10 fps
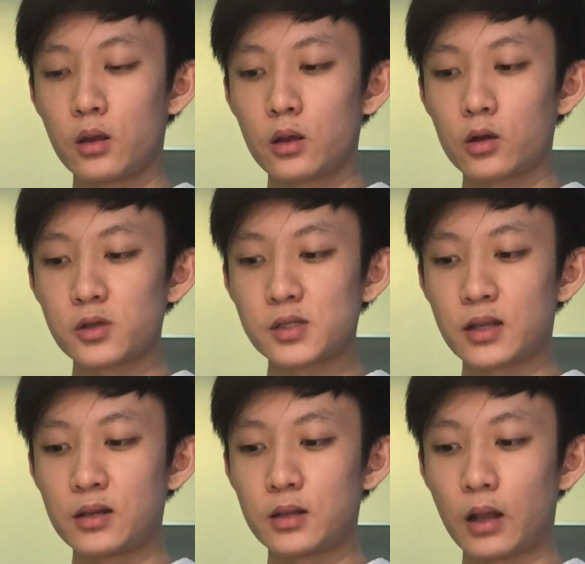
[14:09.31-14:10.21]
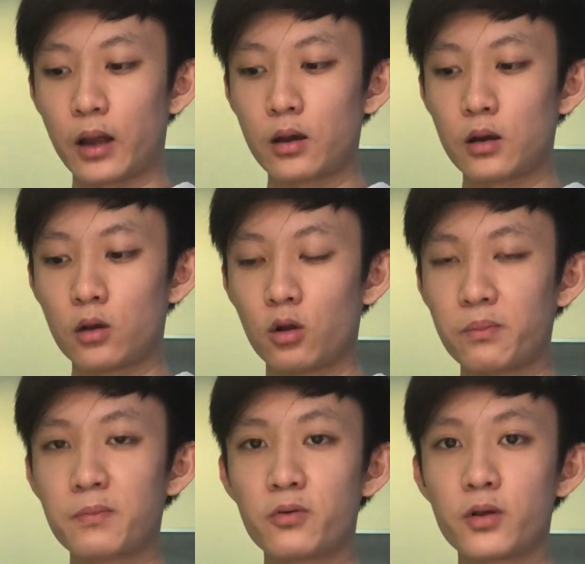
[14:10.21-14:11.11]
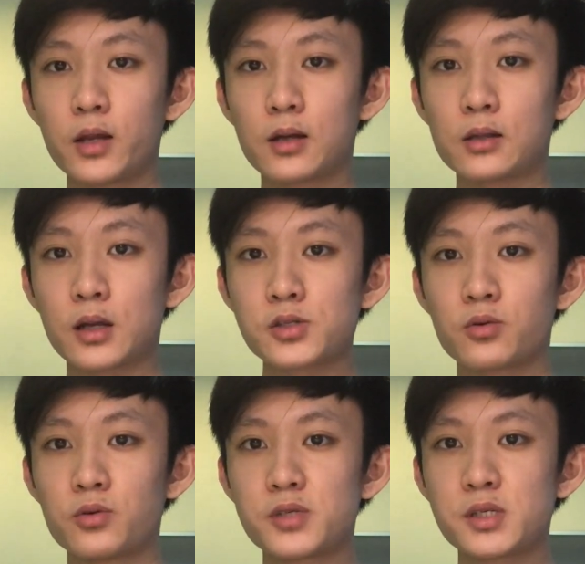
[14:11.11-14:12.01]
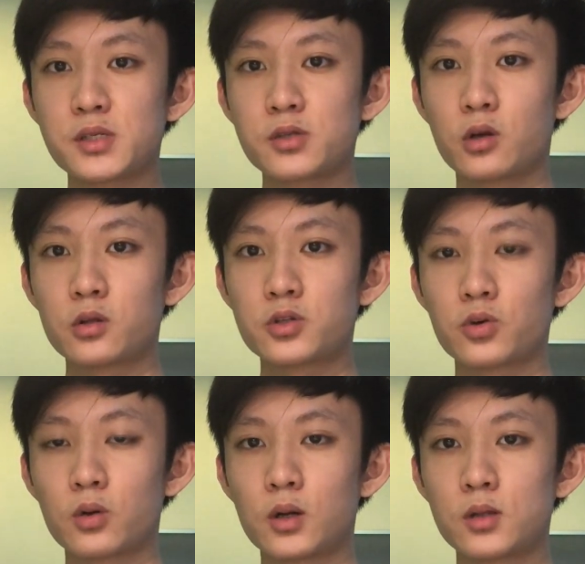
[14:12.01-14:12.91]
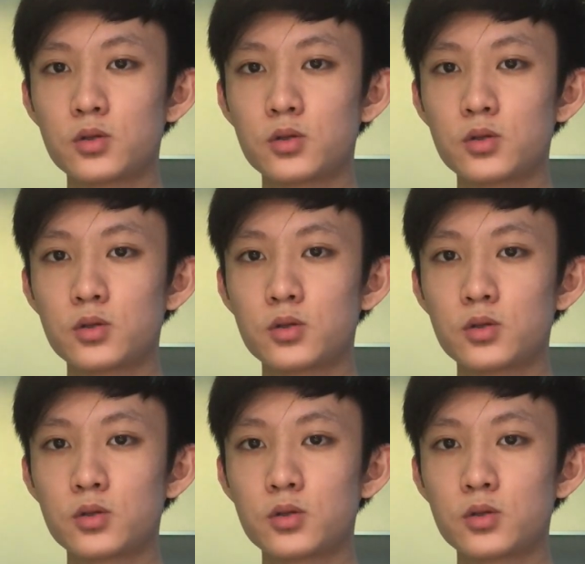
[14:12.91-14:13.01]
Because lately, like, a lot of people really kena scoliosis. It's not a joke.